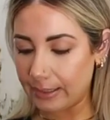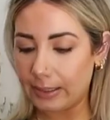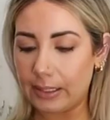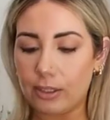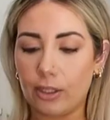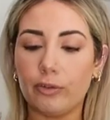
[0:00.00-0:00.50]

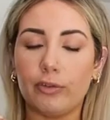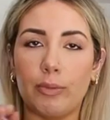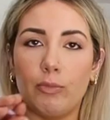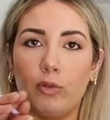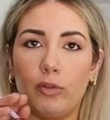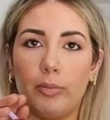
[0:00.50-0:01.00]
these are
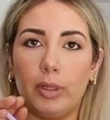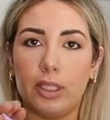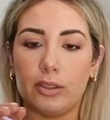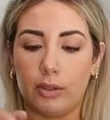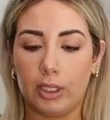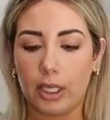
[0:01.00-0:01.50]
removable
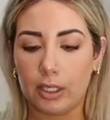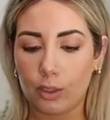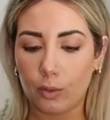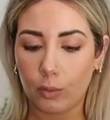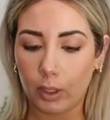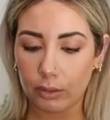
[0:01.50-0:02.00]
so in case you
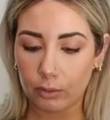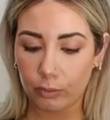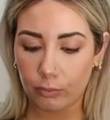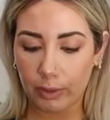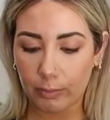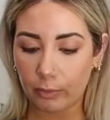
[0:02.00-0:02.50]
want to
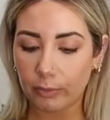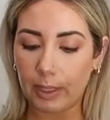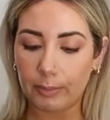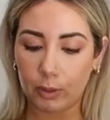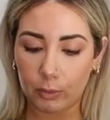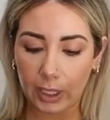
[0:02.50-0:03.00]
remove them
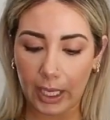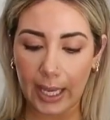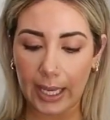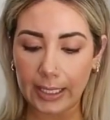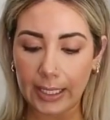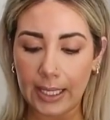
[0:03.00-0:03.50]
you can